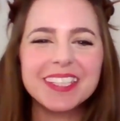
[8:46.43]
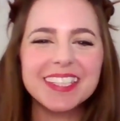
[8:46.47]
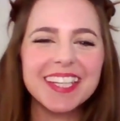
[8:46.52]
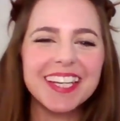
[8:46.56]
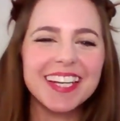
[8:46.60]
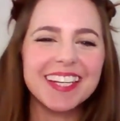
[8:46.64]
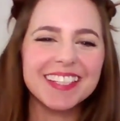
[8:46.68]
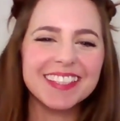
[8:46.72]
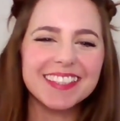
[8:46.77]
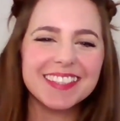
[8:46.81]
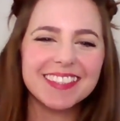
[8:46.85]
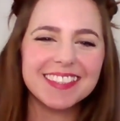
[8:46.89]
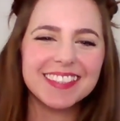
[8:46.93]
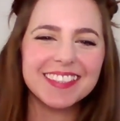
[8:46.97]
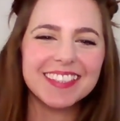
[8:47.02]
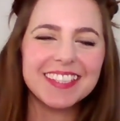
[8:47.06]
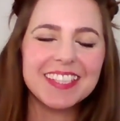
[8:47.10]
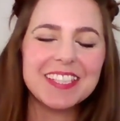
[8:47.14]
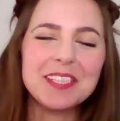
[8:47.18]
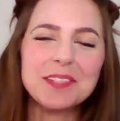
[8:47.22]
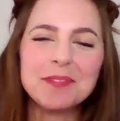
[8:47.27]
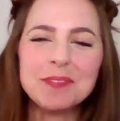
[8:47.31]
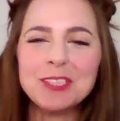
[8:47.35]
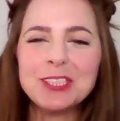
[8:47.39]
But yeah,
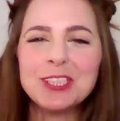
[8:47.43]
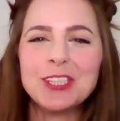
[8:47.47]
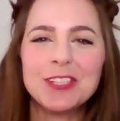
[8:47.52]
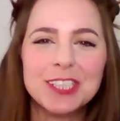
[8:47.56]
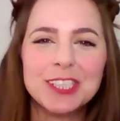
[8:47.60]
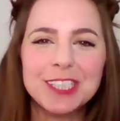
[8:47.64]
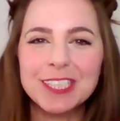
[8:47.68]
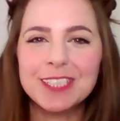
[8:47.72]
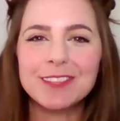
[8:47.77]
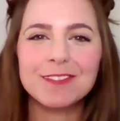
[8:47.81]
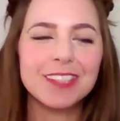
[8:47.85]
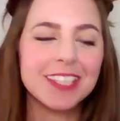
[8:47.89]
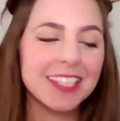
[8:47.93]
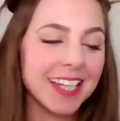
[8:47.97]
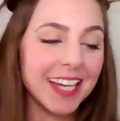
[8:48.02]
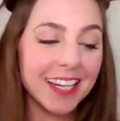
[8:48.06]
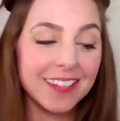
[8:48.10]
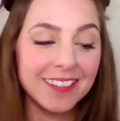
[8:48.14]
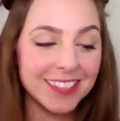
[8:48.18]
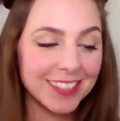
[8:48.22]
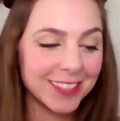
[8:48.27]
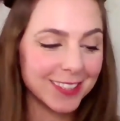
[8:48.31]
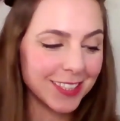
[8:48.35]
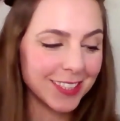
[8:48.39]
the majority of it
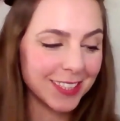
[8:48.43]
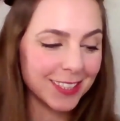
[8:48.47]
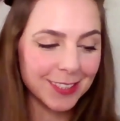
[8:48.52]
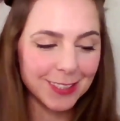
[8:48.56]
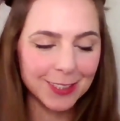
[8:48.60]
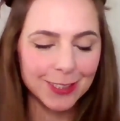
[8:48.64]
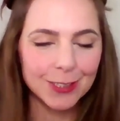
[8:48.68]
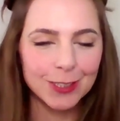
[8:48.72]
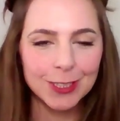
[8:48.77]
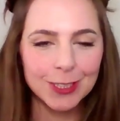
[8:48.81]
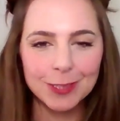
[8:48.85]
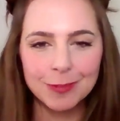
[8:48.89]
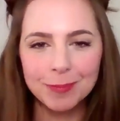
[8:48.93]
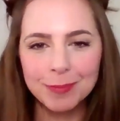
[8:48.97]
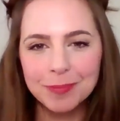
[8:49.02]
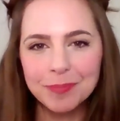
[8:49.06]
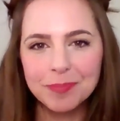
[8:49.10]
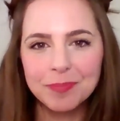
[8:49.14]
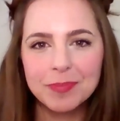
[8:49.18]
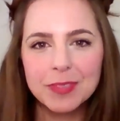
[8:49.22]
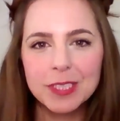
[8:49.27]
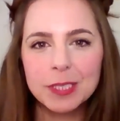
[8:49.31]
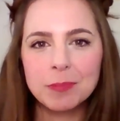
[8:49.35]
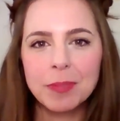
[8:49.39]
now is YouTube.
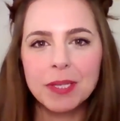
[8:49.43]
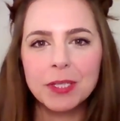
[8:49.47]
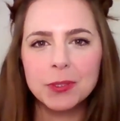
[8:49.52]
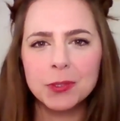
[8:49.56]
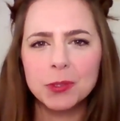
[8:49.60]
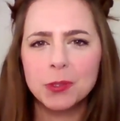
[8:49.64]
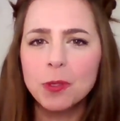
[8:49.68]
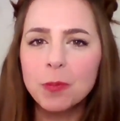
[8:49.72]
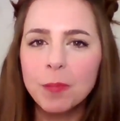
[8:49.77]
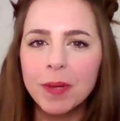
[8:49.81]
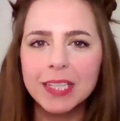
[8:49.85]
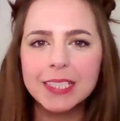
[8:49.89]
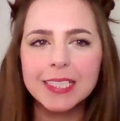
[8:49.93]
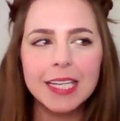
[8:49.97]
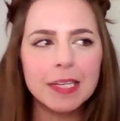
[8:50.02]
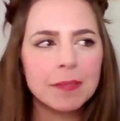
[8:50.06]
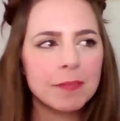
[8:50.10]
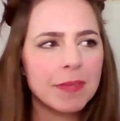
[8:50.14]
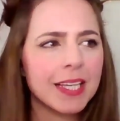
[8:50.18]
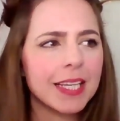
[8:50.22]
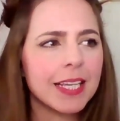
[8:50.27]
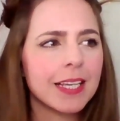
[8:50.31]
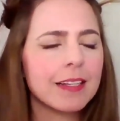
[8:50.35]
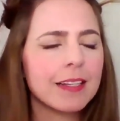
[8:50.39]
Spend all my day
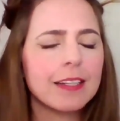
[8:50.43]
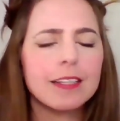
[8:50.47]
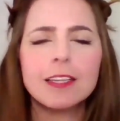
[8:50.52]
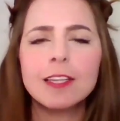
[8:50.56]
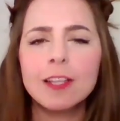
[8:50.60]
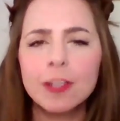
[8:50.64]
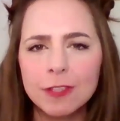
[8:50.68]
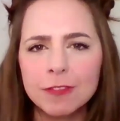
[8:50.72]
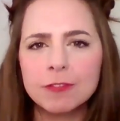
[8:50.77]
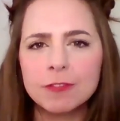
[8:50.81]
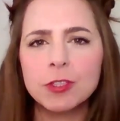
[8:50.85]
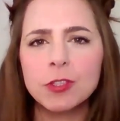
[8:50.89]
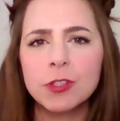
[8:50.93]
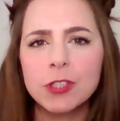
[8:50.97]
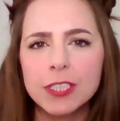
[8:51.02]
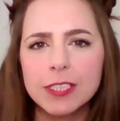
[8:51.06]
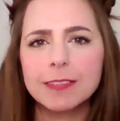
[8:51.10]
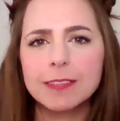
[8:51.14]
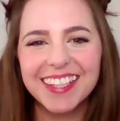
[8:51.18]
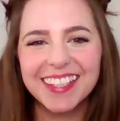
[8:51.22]
making a lot of noise.